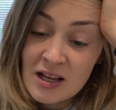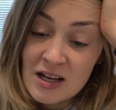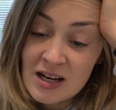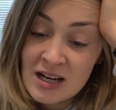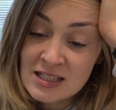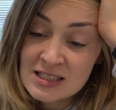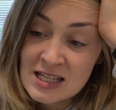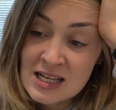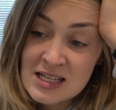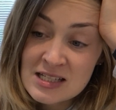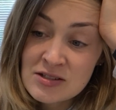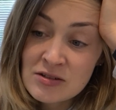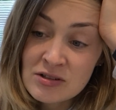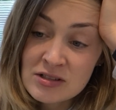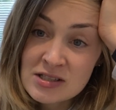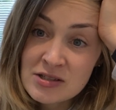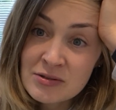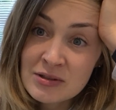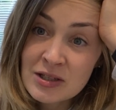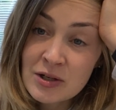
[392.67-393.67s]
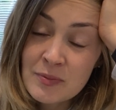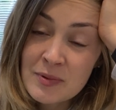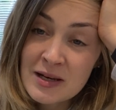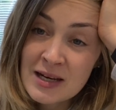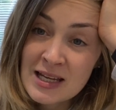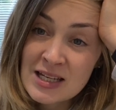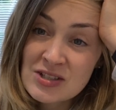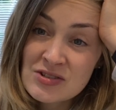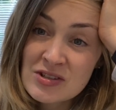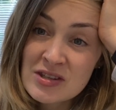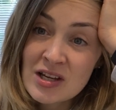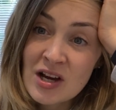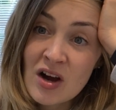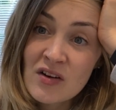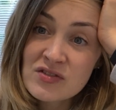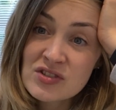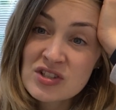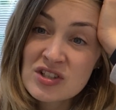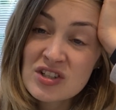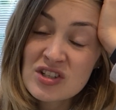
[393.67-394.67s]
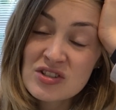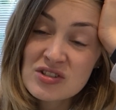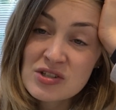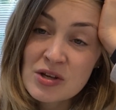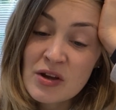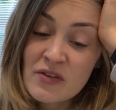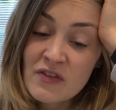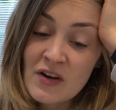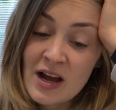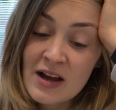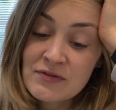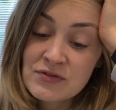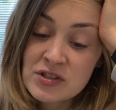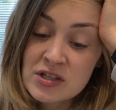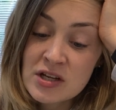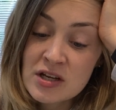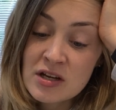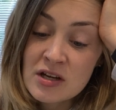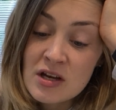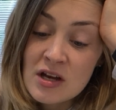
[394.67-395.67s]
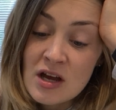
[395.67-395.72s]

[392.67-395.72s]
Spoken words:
Like I said, it's not until a little bit later in the afternoon, so if I have to